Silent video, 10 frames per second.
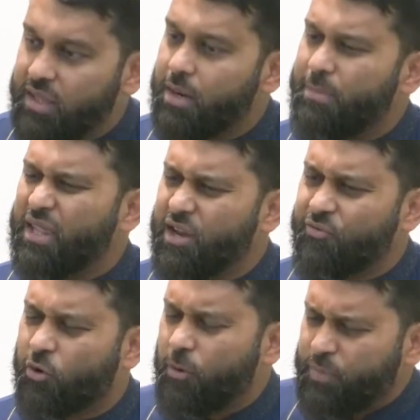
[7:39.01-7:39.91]
The
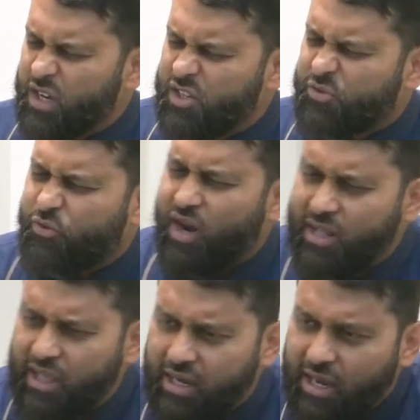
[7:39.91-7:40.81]
believer is
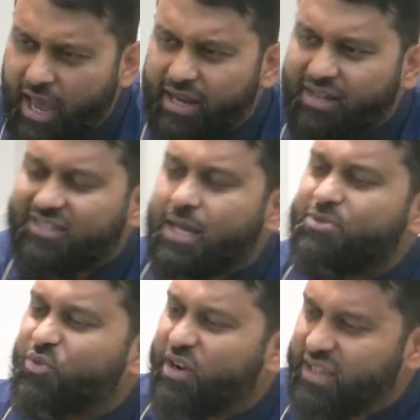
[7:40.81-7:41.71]
friendly and
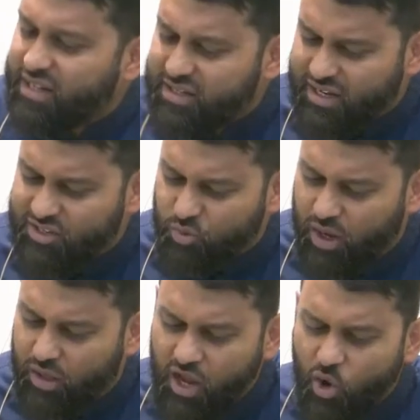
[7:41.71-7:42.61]
accepts friendliness as
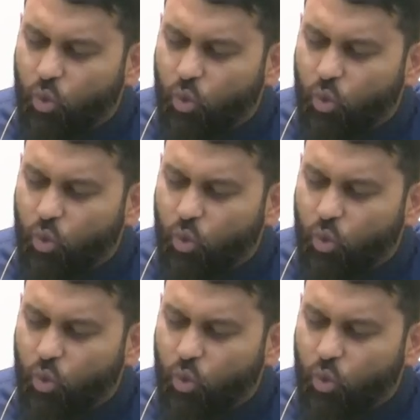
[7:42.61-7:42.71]
well.